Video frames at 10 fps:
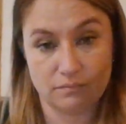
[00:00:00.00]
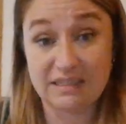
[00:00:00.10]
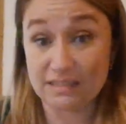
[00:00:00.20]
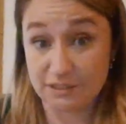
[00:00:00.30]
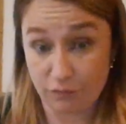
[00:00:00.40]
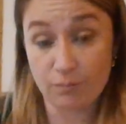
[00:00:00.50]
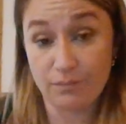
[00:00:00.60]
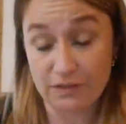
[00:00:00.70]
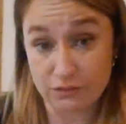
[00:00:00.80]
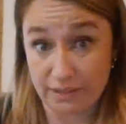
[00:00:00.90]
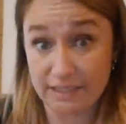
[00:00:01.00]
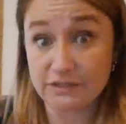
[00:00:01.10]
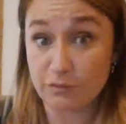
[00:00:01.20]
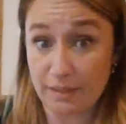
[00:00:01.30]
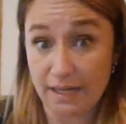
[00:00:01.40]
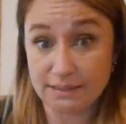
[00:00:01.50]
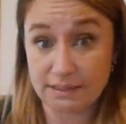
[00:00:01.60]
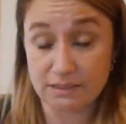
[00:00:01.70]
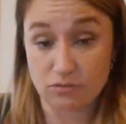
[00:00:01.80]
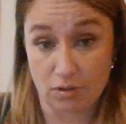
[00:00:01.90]
This reading's for
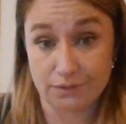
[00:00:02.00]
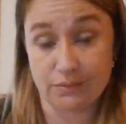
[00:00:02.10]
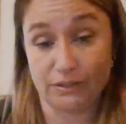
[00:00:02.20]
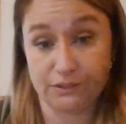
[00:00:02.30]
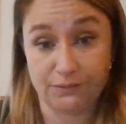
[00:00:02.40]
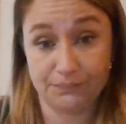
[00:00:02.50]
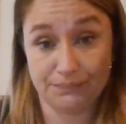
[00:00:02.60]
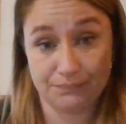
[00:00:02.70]
Pisces, Crosswatcher.